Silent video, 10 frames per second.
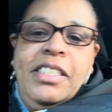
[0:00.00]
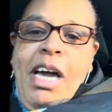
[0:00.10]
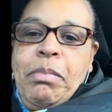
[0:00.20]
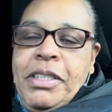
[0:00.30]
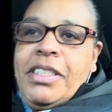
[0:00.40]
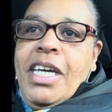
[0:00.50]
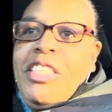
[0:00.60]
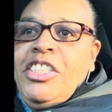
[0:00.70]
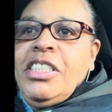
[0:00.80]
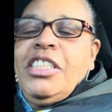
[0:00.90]
double
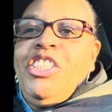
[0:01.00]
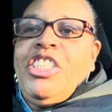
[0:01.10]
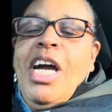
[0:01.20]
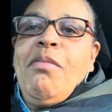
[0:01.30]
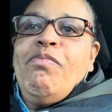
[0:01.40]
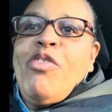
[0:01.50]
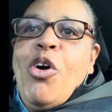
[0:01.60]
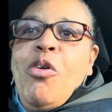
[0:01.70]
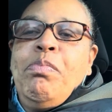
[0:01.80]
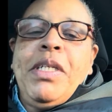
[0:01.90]
dutch and the jump
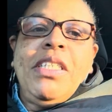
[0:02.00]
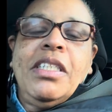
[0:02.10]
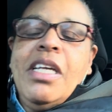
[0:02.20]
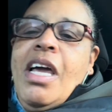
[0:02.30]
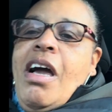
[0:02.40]
rope and,